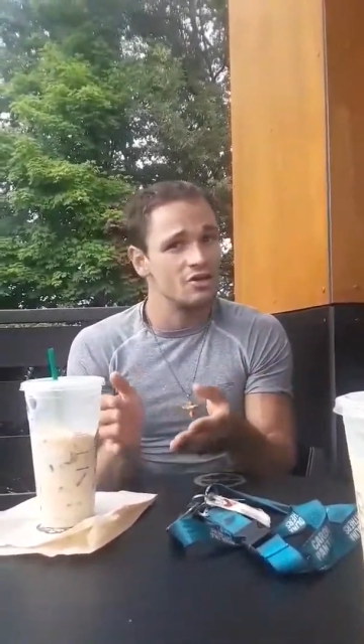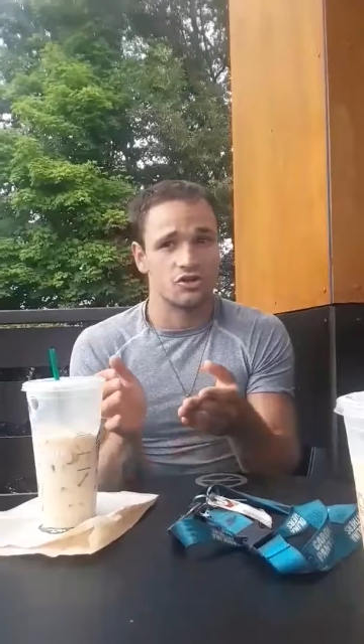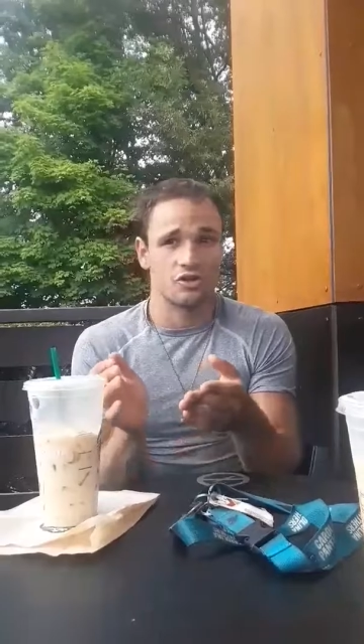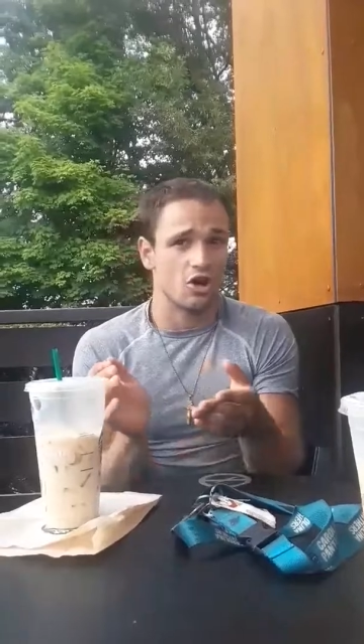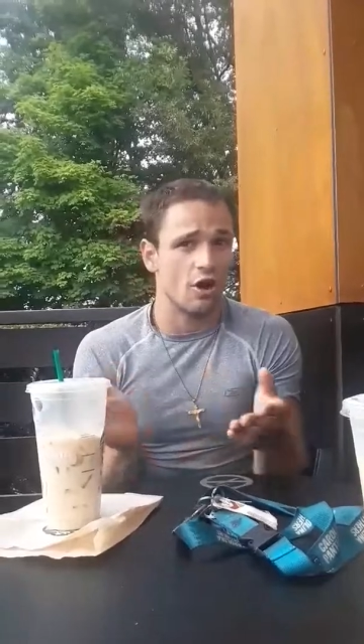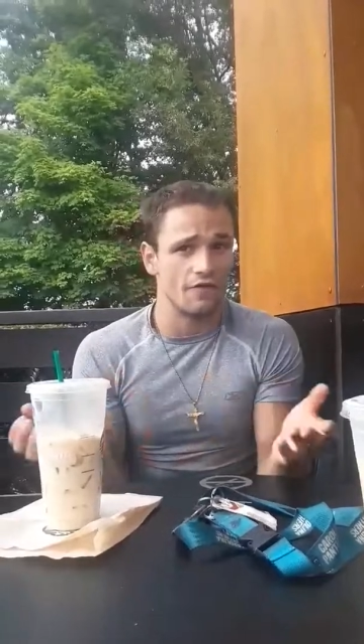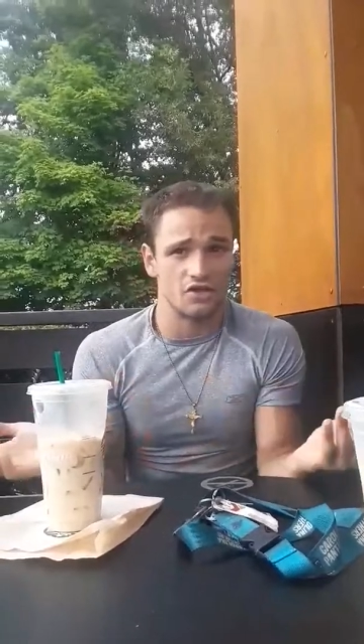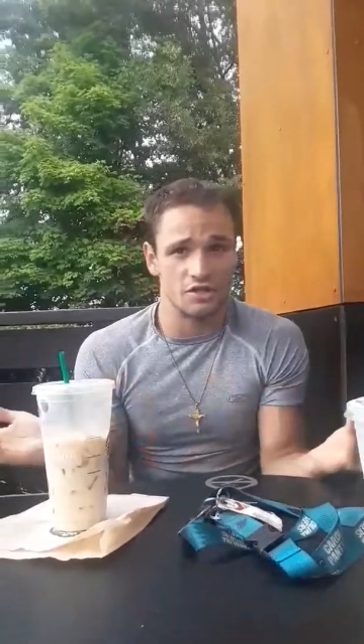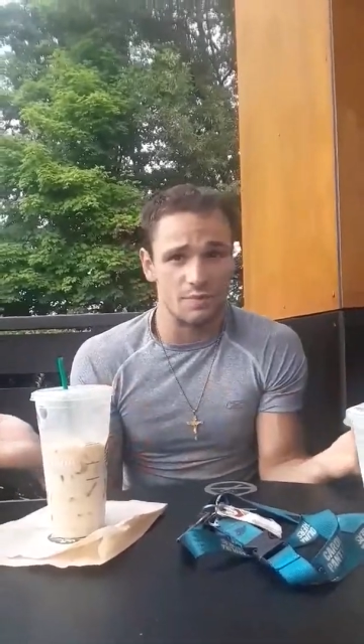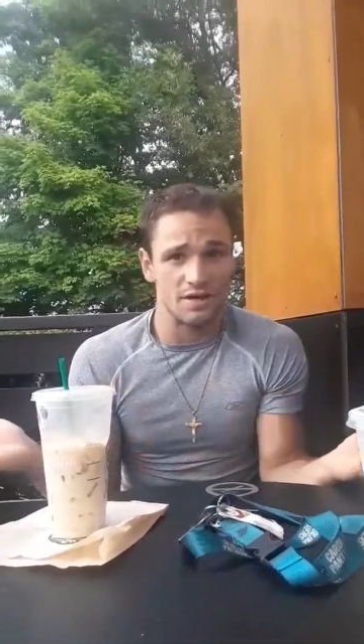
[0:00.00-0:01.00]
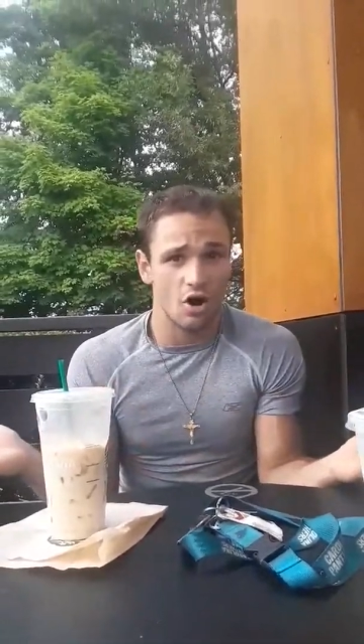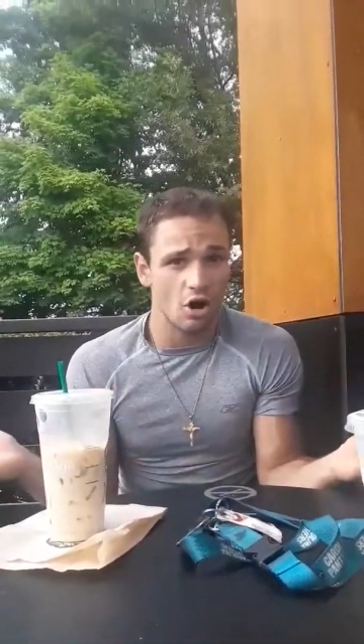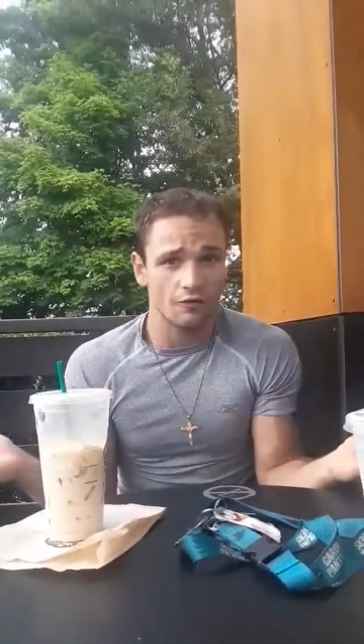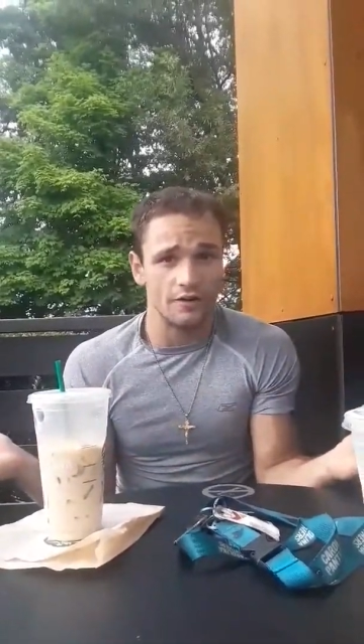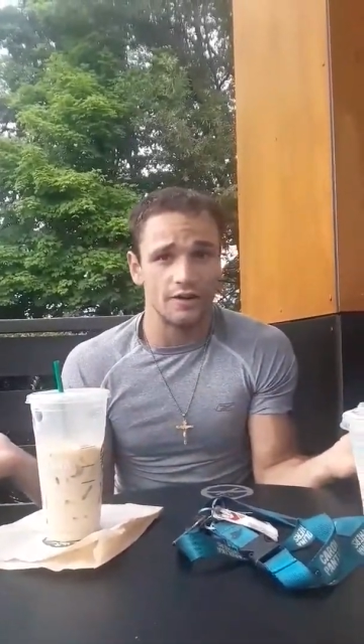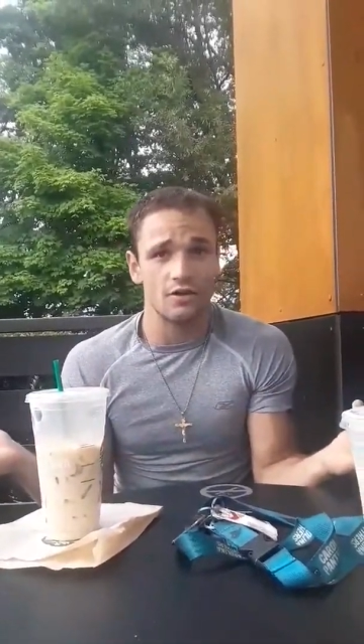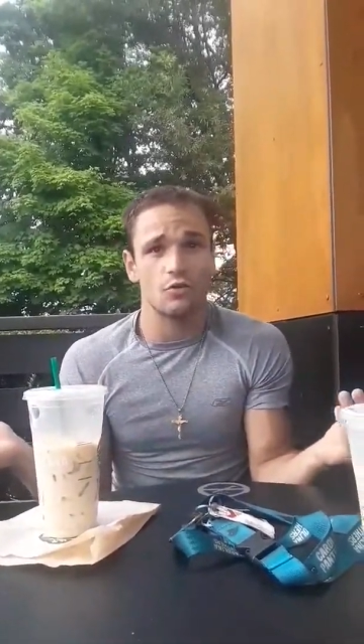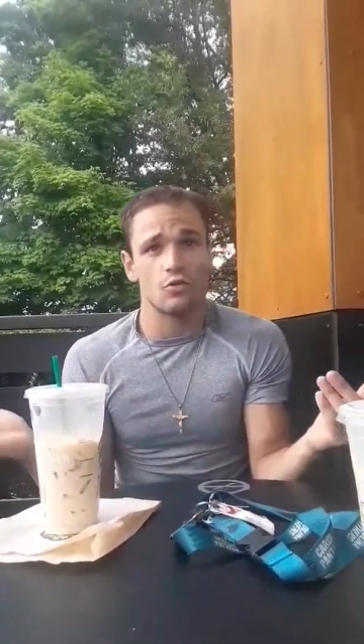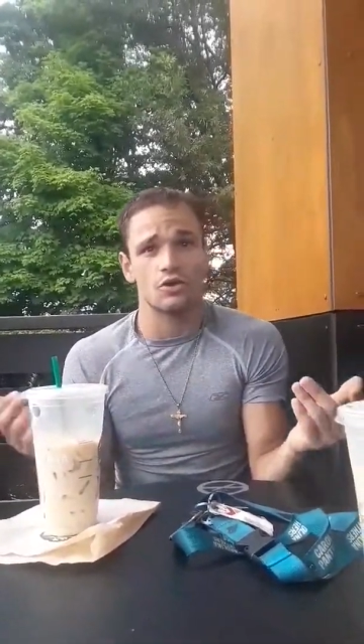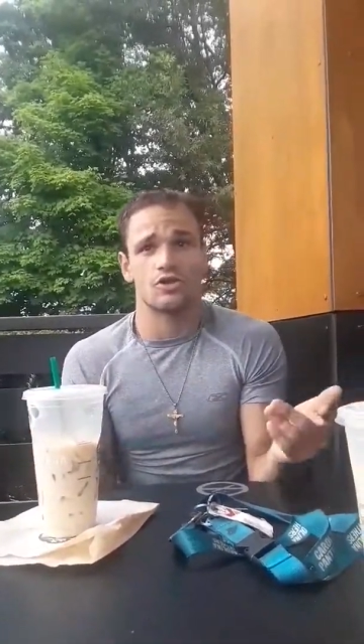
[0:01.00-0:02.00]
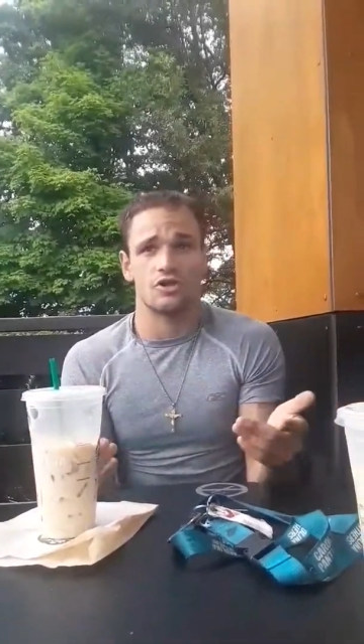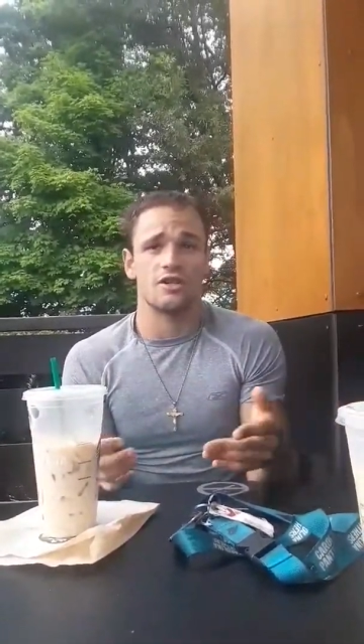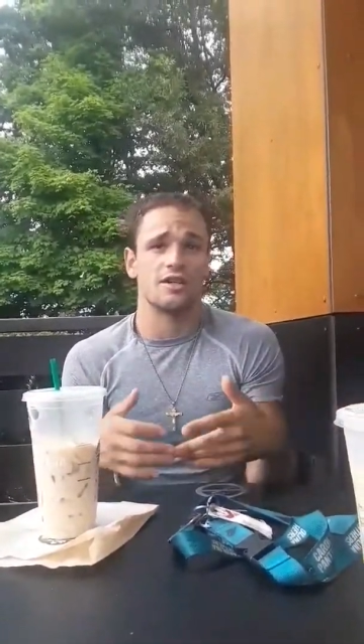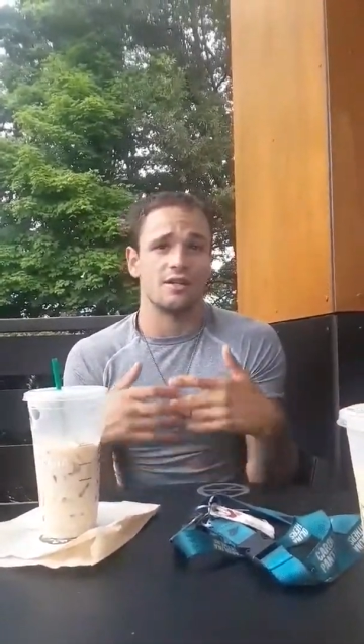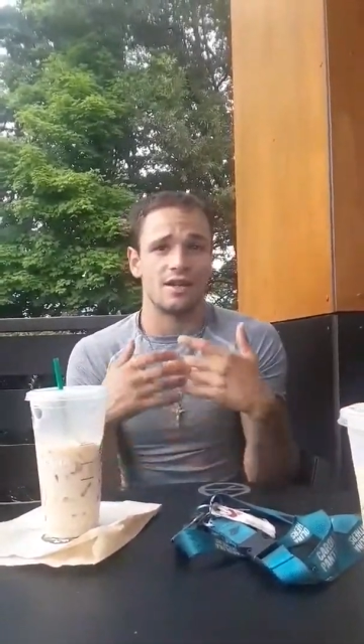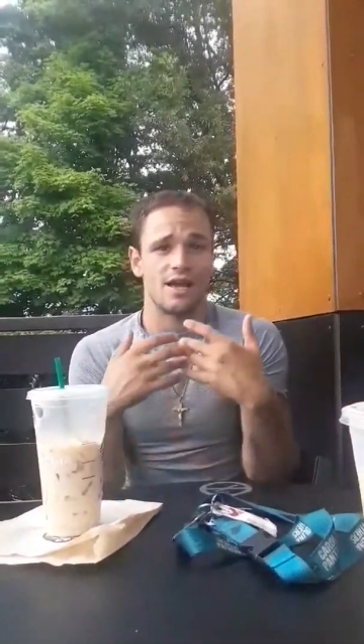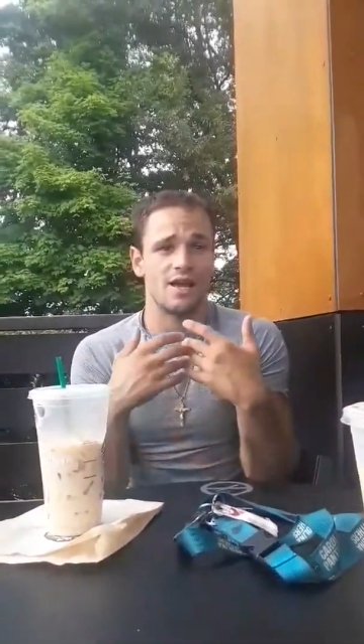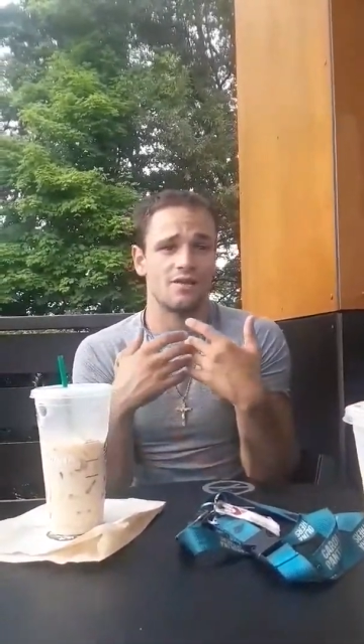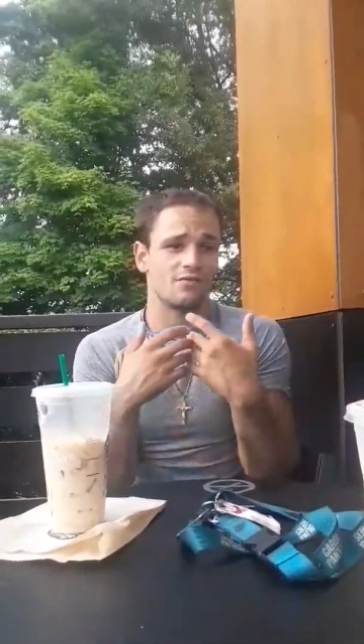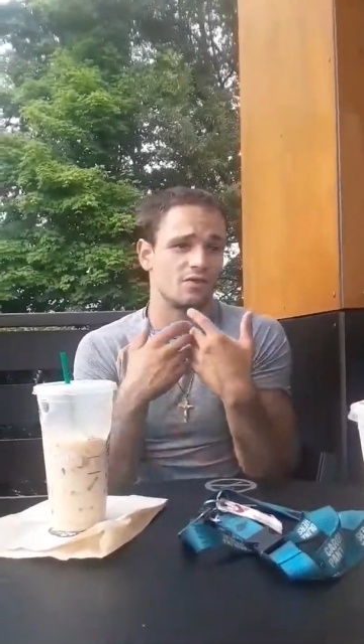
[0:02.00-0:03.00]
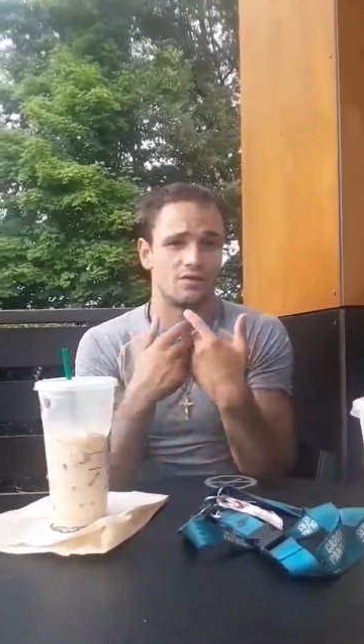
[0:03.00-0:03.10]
Should your coffee just be coffee, or should it have